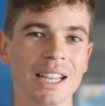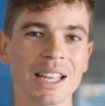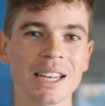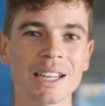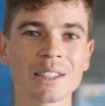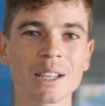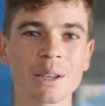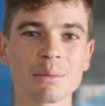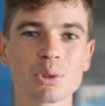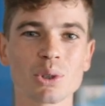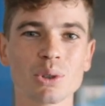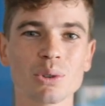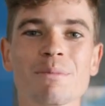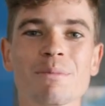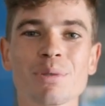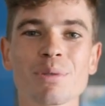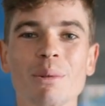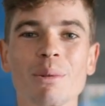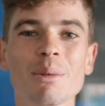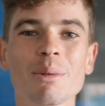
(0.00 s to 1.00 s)
anytime soon.
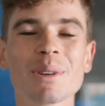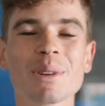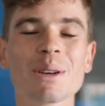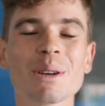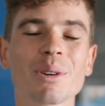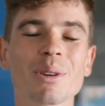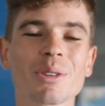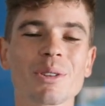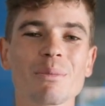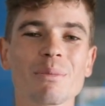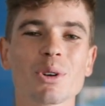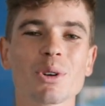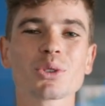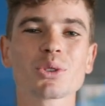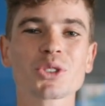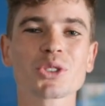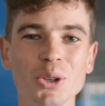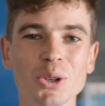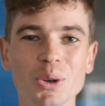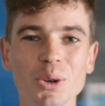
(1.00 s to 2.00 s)
Probably one of the
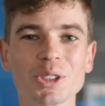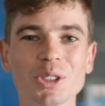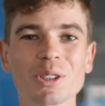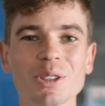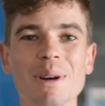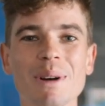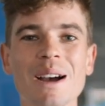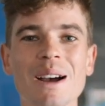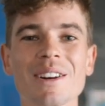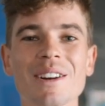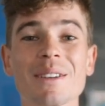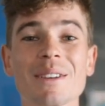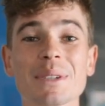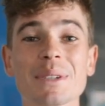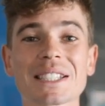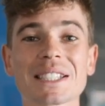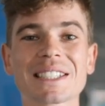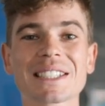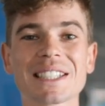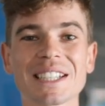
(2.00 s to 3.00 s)
most talked about and
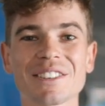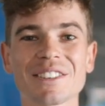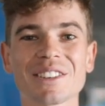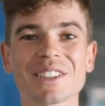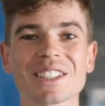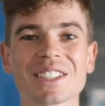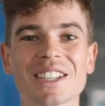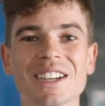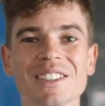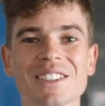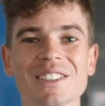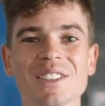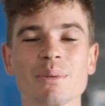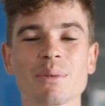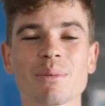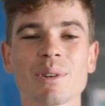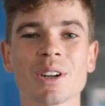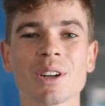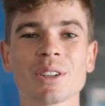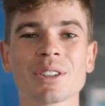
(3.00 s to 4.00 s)
mysterious cars in the
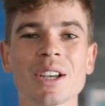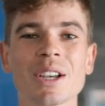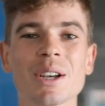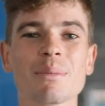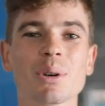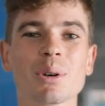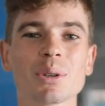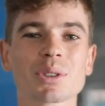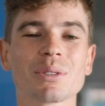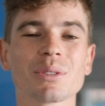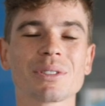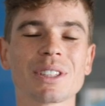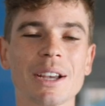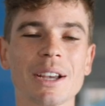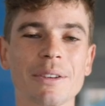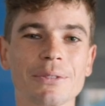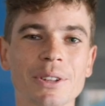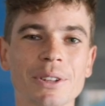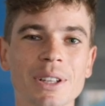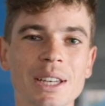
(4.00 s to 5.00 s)
world, but also
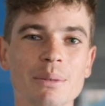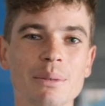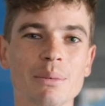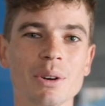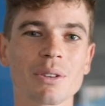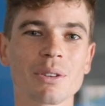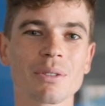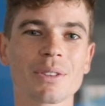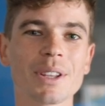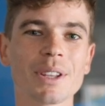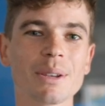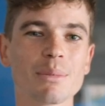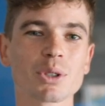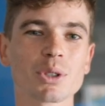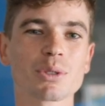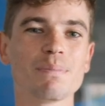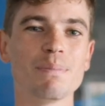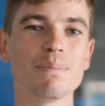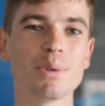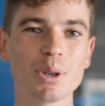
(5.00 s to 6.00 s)
definitely one of the
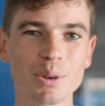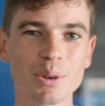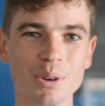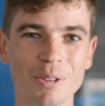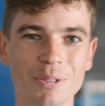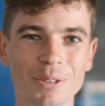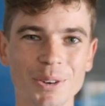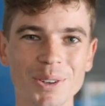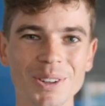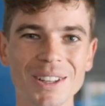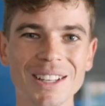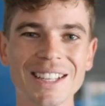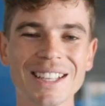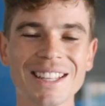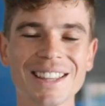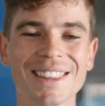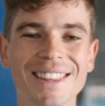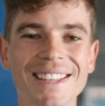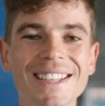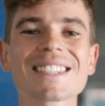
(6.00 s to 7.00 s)
most beautiful.
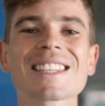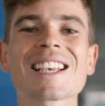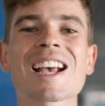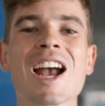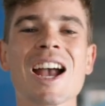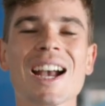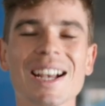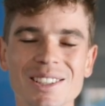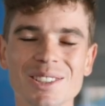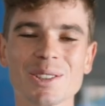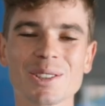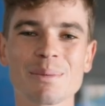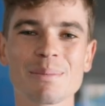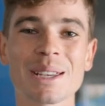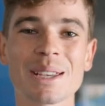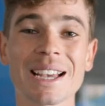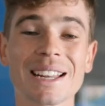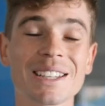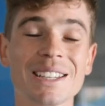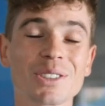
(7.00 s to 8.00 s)
This has to
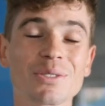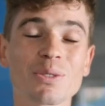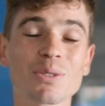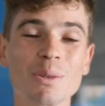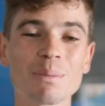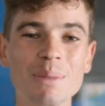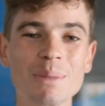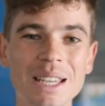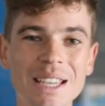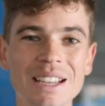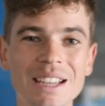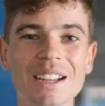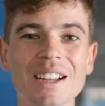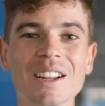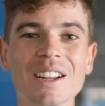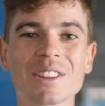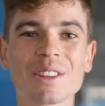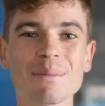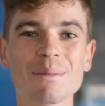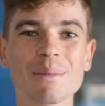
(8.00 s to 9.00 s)
be, at least for me, the